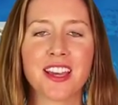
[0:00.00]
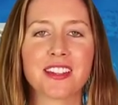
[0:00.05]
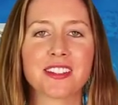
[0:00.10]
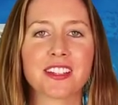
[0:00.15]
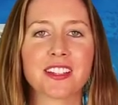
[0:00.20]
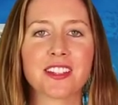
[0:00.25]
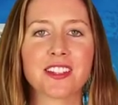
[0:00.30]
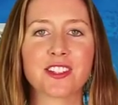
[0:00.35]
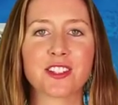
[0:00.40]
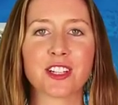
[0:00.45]

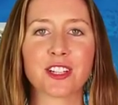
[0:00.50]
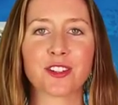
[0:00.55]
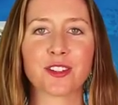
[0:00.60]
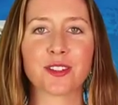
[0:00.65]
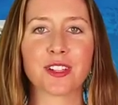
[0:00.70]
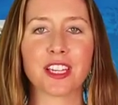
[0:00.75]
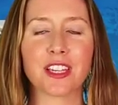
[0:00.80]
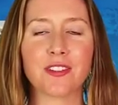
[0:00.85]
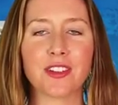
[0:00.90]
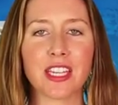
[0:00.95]
to the general
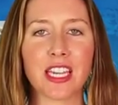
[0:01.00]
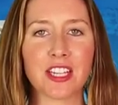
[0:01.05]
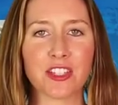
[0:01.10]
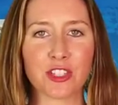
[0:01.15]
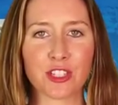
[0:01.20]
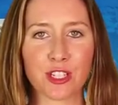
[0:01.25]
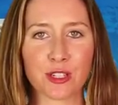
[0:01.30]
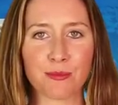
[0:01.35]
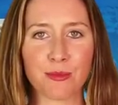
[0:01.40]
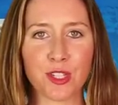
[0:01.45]

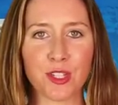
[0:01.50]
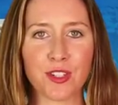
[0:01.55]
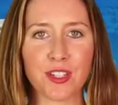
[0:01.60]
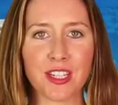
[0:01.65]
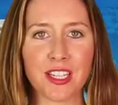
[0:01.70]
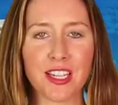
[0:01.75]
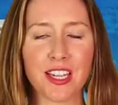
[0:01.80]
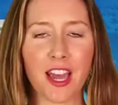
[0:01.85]
aviation community,